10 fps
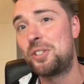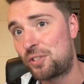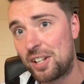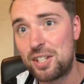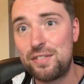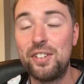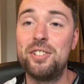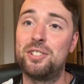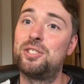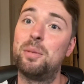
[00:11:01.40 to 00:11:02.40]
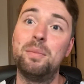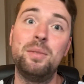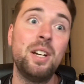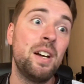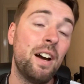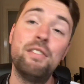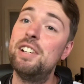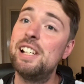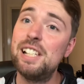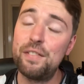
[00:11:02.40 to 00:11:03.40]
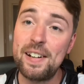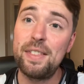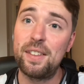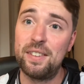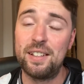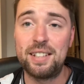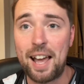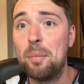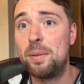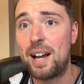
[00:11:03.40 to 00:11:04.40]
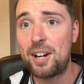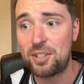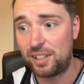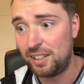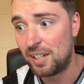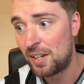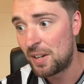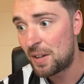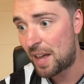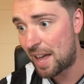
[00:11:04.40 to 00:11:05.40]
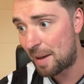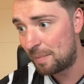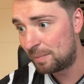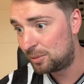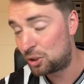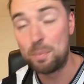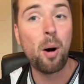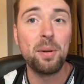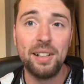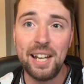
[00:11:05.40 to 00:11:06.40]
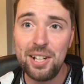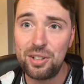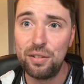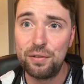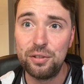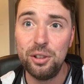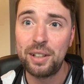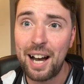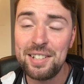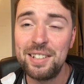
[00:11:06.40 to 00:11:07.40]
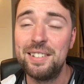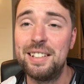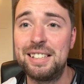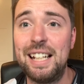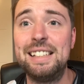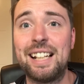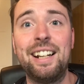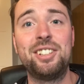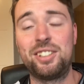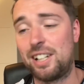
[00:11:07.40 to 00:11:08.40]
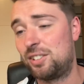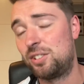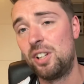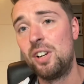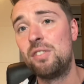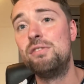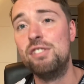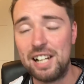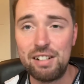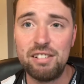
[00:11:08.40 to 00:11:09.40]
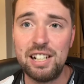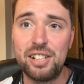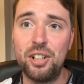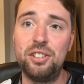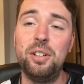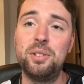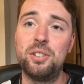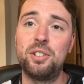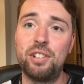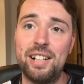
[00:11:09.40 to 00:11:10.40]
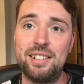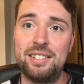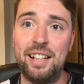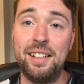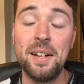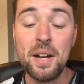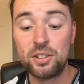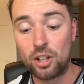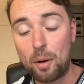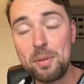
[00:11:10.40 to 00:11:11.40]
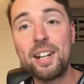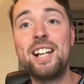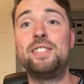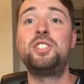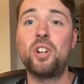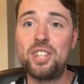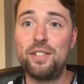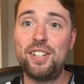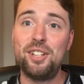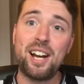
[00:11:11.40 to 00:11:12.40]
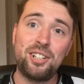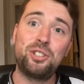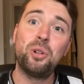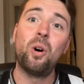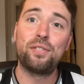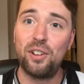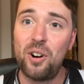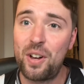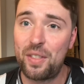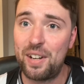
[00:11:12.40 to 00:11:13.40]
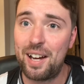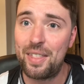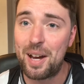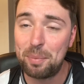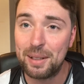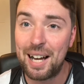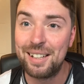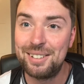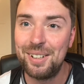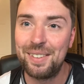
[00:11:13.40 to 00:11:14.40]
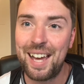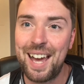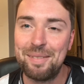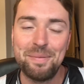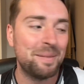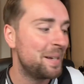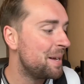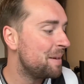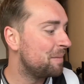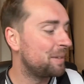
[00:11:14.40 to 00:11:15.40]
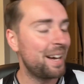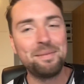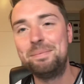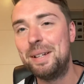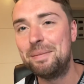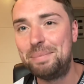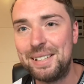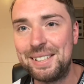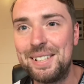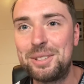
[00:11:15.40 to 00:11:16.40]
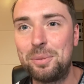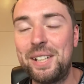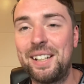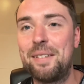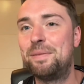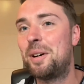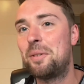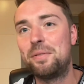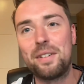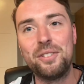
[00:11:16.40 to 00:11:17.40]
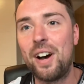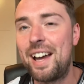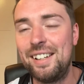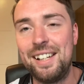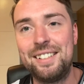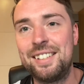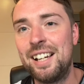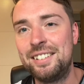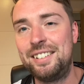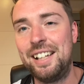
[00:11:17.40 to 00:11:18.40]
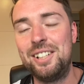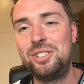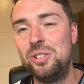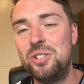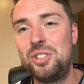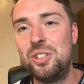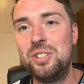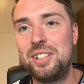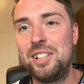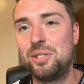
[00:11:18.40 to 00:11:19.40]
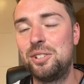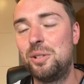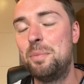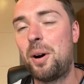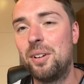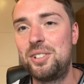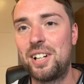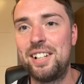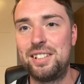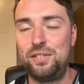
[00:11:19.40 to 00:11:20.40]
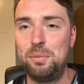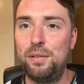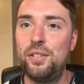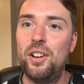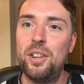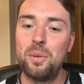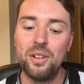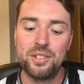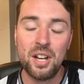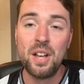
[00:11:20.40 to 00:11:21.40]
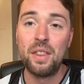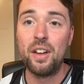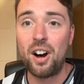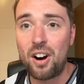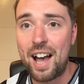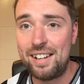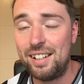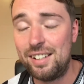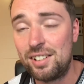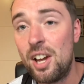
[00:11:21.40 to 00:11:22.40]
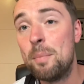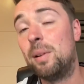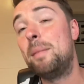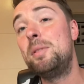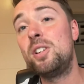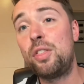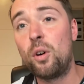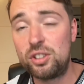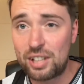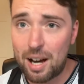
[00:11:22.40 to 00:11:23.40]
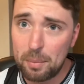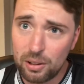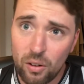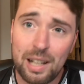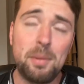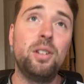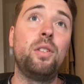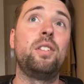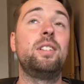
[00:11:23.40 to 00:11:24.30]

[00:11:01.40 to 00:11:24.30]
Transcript: transfers, it's something really of anything that's helping actually just the population of Newcastle in the city centre. So that's really, really good news and great to see. So I hope you guys have enjoyed the video. I actually talked for longer than I planned to there. I'm a bit busy this week and I've not edited today's Tune Tuesday. So I do apologise if you prefer the ones that are edited. But let me know your thoughts down below. Let me know